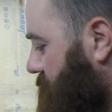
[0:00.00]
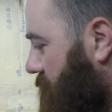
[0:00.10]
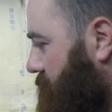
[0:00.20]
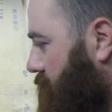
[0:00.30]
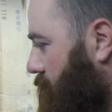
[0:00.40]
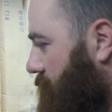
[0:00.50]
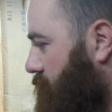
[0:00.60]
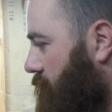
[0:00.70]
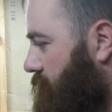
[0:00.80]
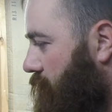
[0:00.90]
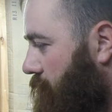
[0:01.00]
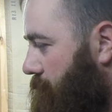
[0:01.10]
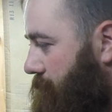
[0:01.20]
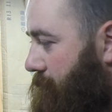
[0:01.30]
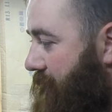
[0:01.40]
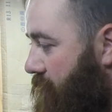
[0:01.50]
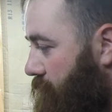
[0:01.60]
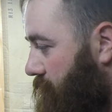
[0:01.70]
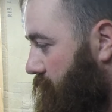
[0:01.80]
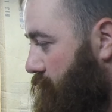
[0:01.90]
to have the 24 volt
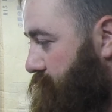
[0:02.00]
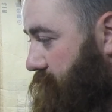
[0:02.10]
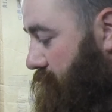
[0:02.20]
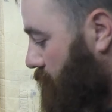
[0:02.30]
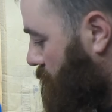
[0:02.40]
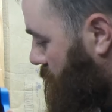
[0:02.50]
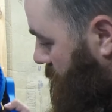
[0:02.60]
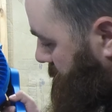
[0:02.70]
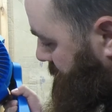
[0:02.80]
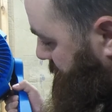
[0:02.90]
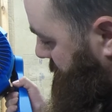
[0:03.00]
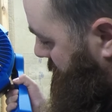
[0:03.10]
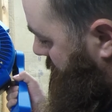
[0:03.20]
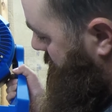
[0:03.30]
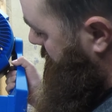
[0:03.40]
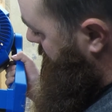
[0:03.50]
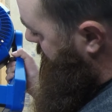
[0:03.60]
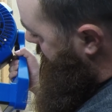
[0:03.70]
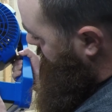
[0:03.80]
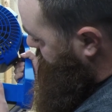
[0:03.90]
battery to use it, or it
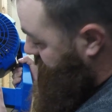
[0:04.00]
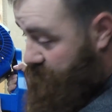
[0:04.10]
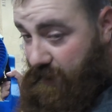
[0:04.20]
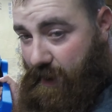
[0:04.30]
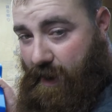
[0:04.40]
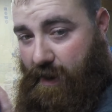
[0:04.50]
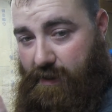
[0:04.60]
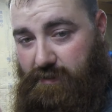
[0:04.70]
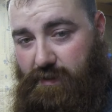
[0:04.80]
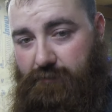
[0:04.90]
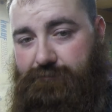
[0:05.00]
actually has